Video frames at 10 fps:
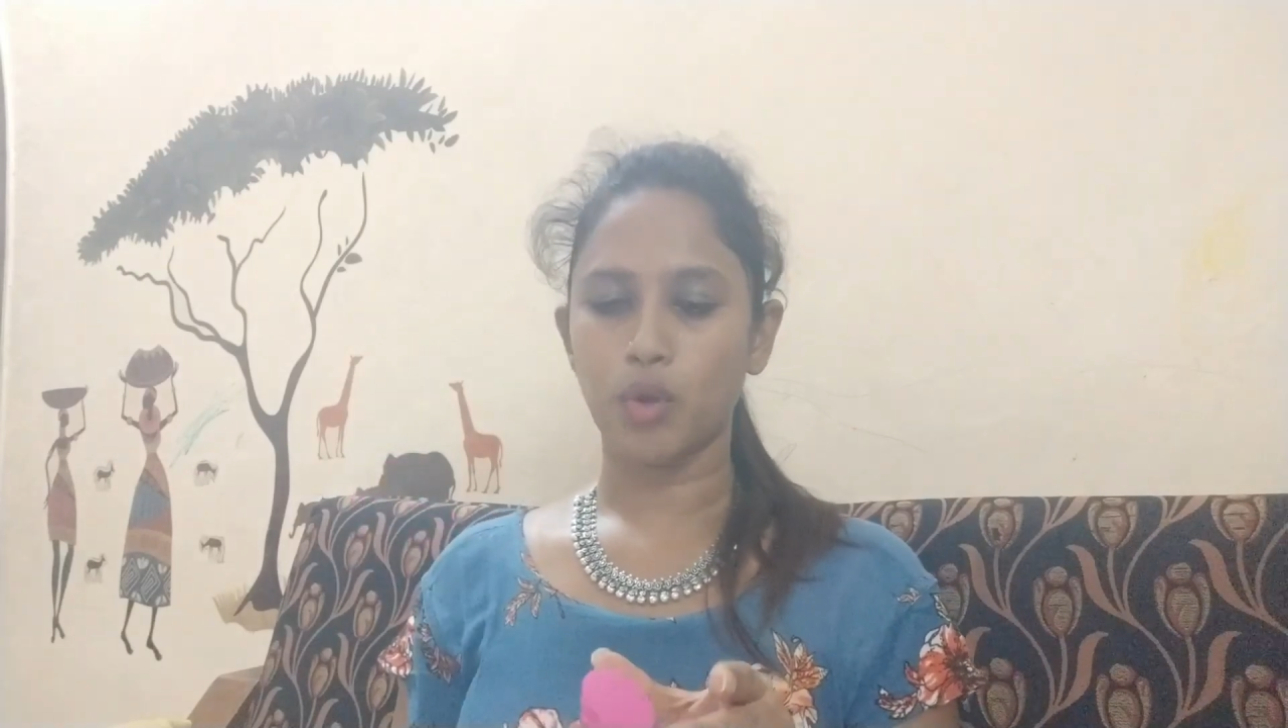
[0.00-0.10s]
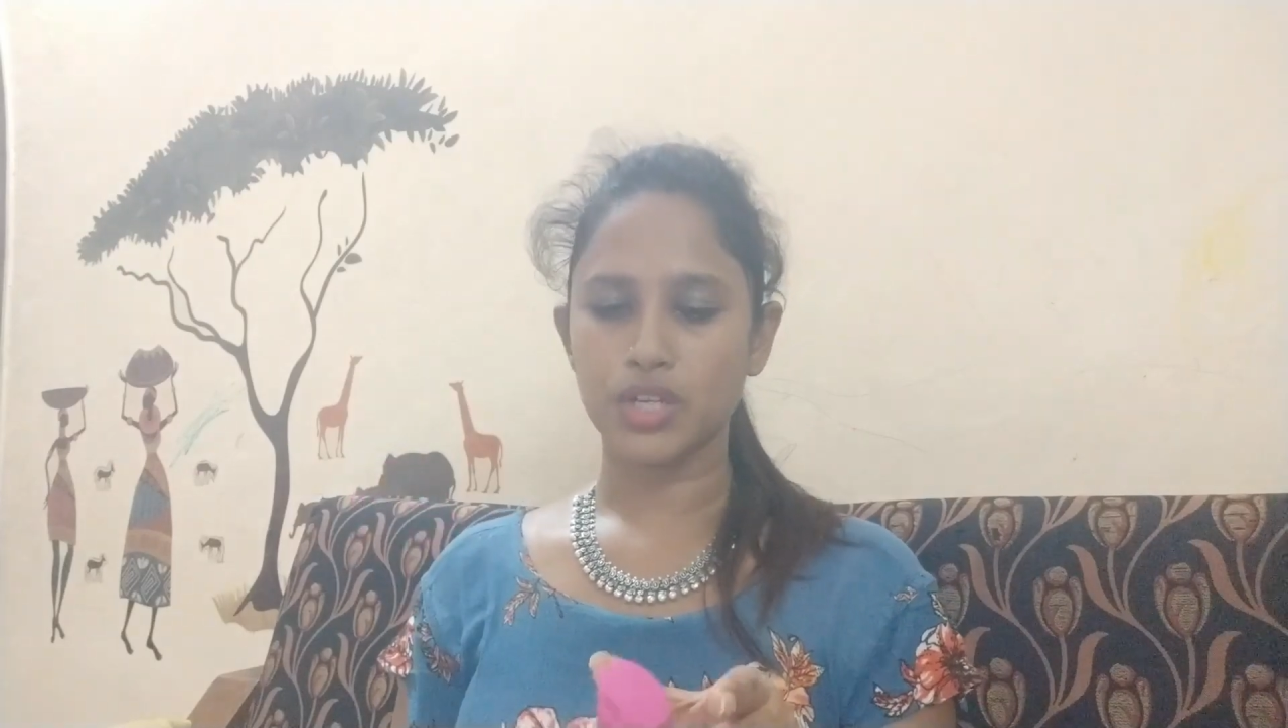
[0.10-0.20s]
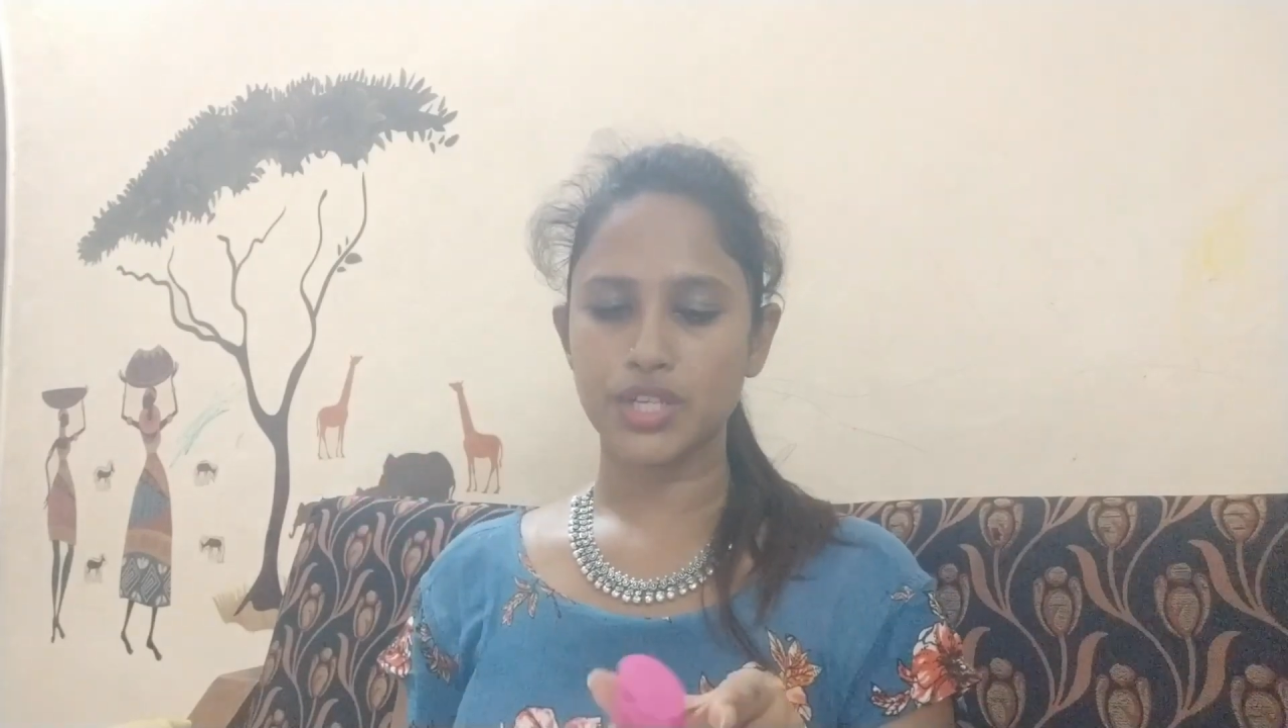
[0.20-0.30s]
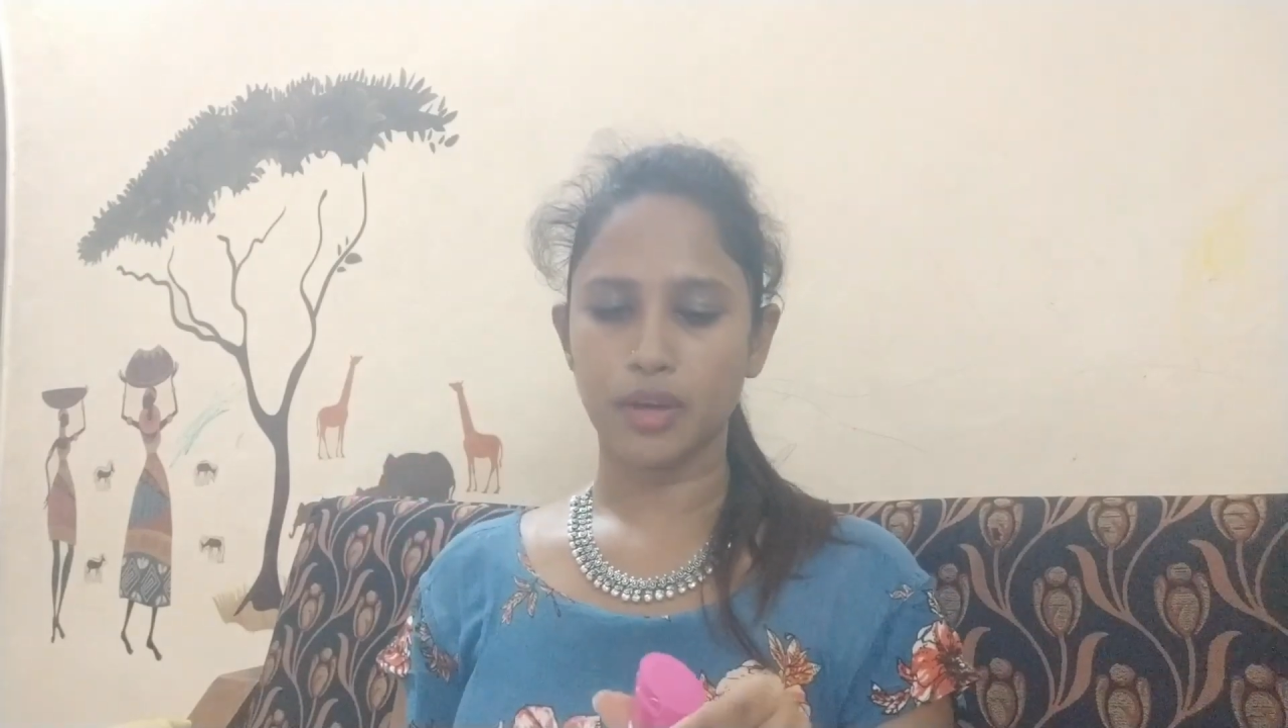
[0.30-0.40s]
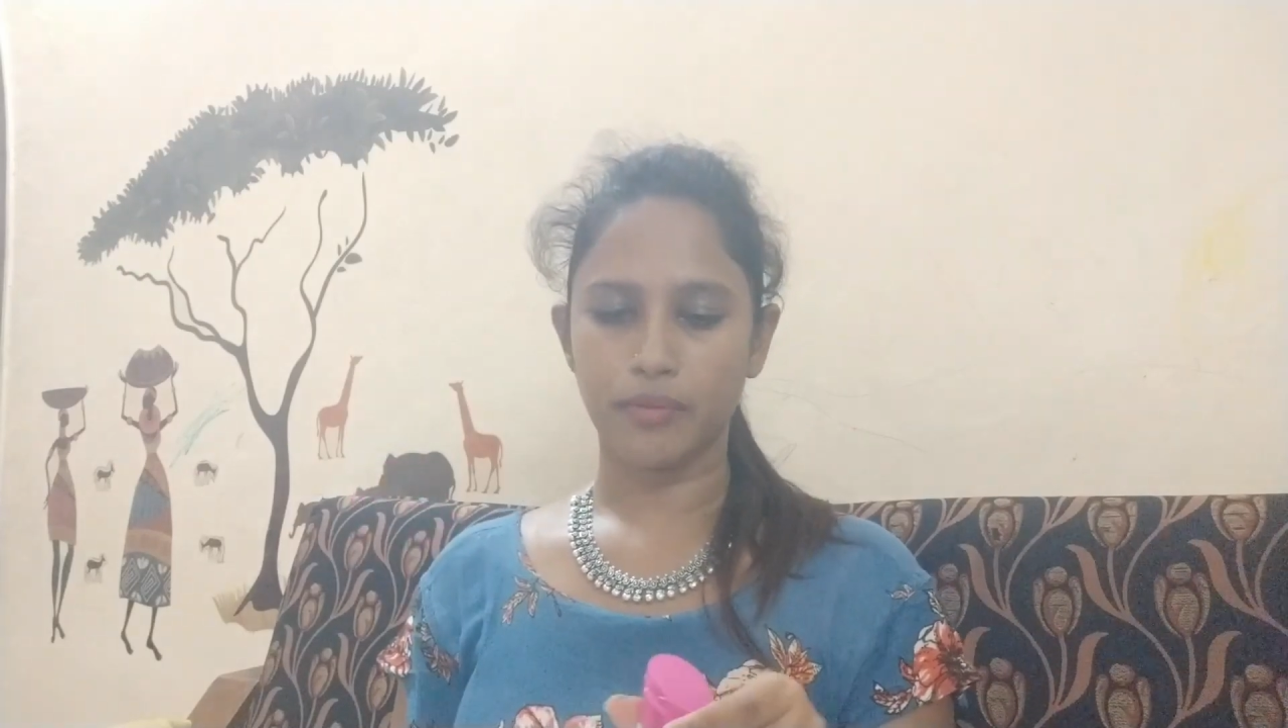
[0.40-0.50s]

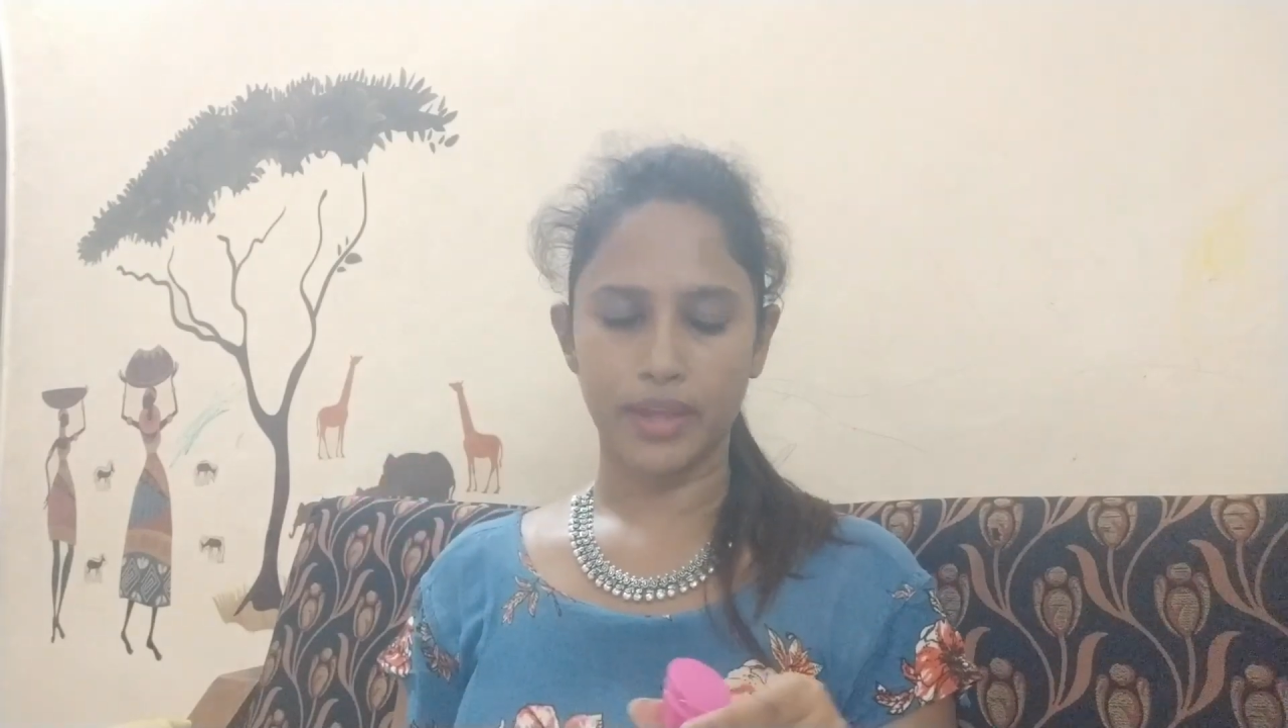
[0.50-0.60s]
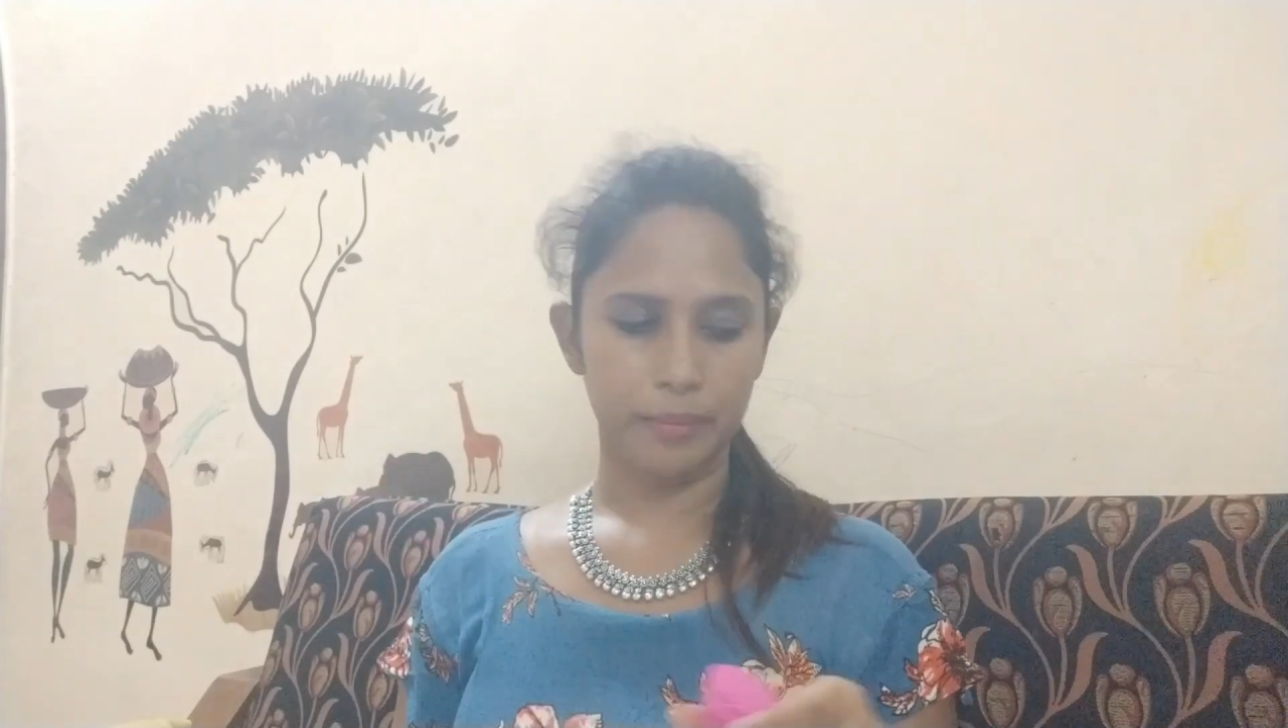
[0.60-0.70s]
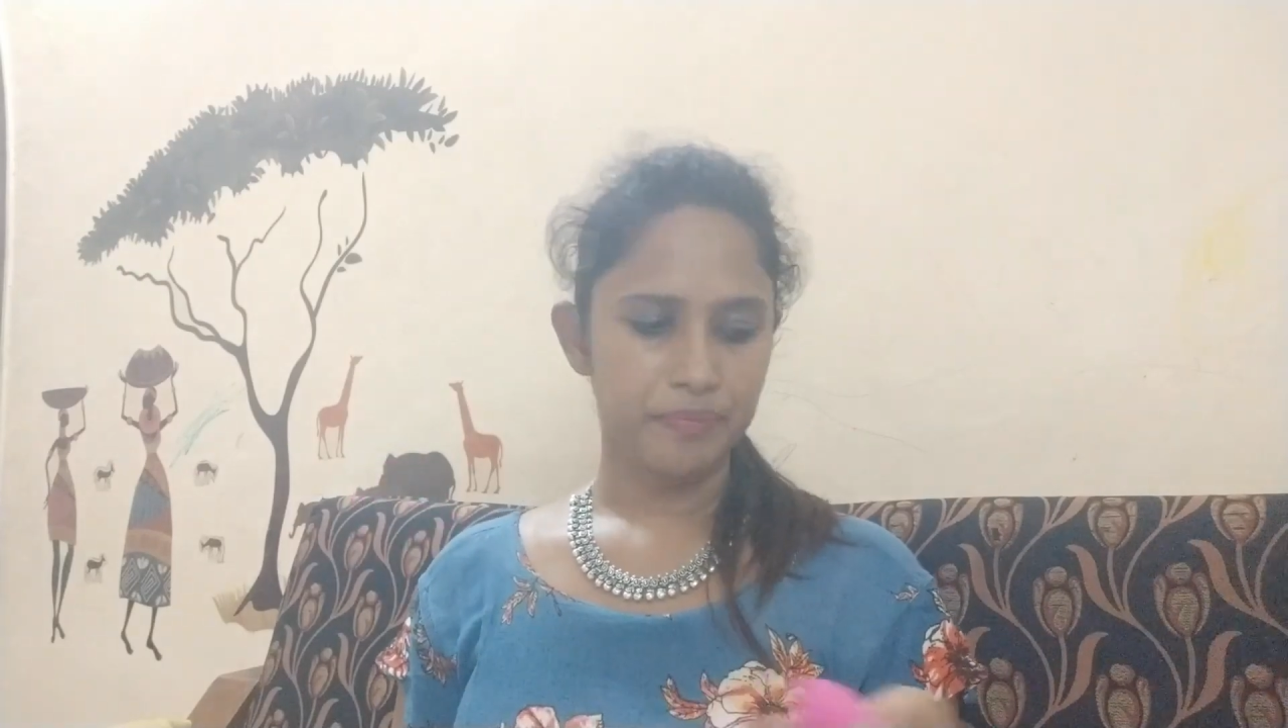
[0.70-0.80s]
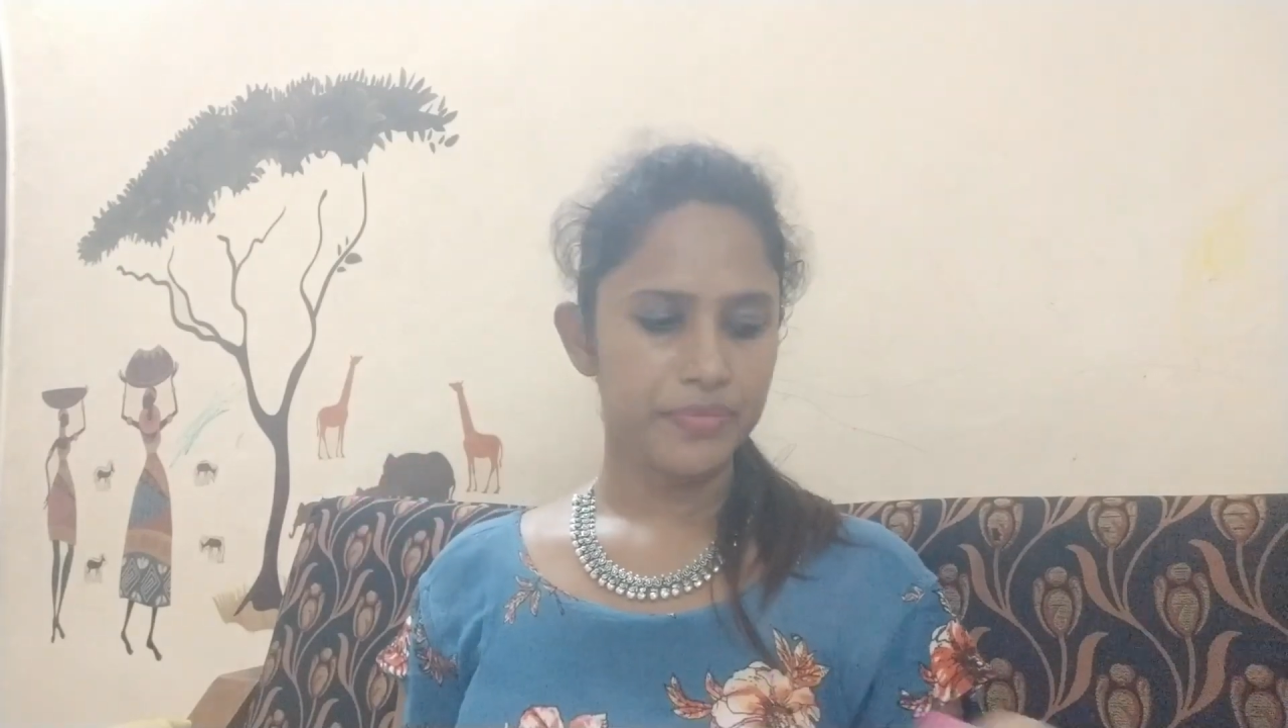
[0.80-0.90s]
wash away.